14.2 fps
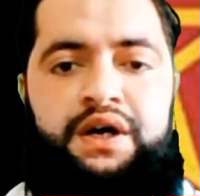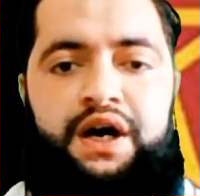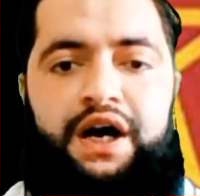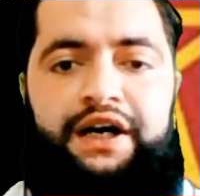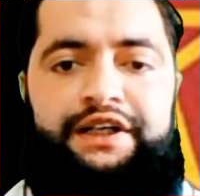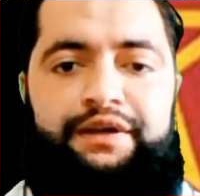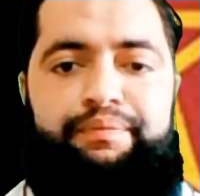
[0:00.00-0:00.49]

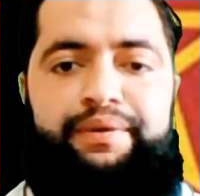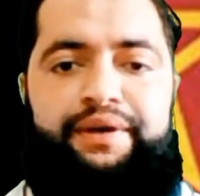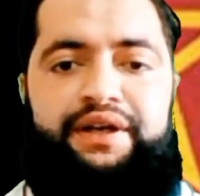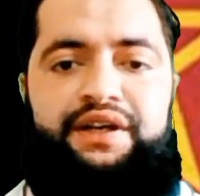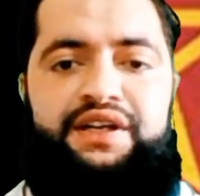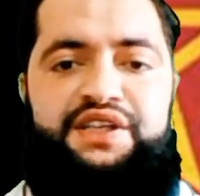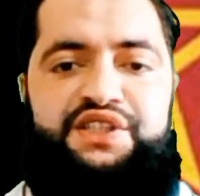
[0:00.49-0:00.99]
a
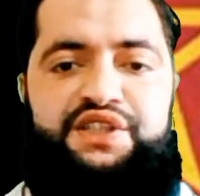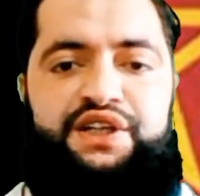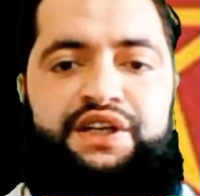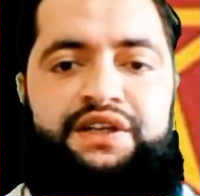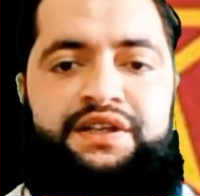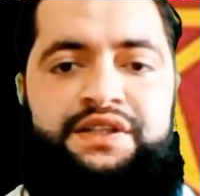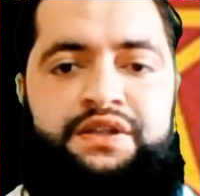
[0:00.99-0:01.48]
temporary
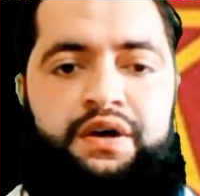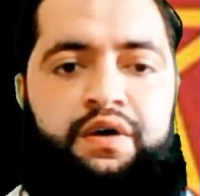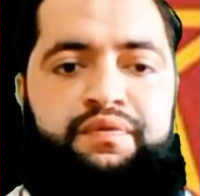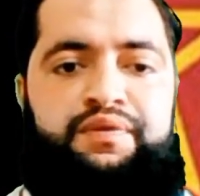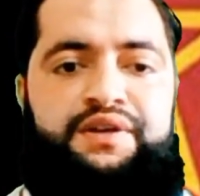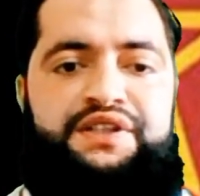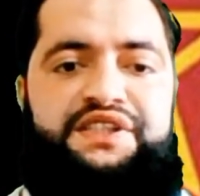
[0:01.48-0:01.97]
state is
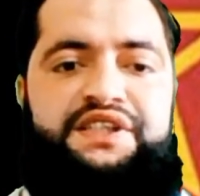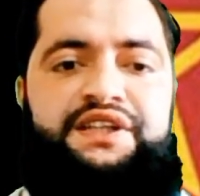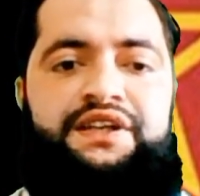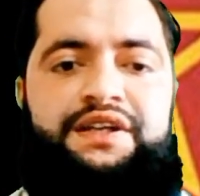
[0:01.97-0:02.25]
often seen